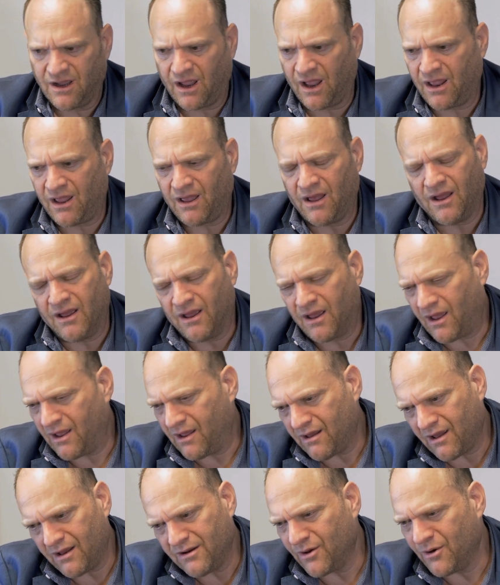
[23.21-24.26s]
I,
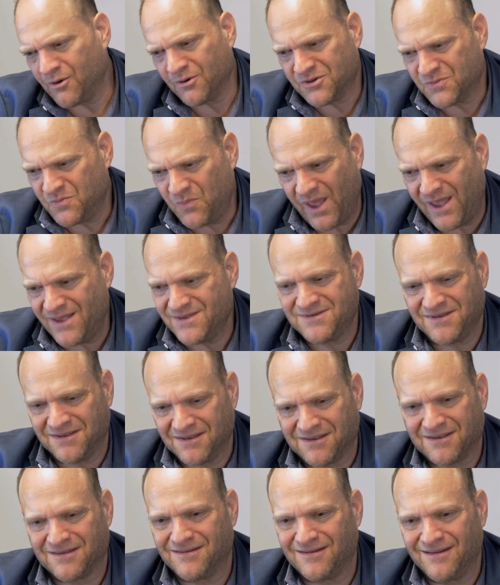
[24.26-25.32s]
I, I know it's
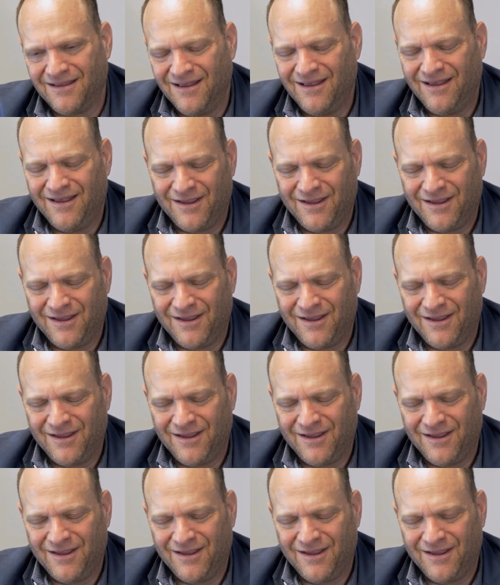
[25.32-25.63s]
basic, and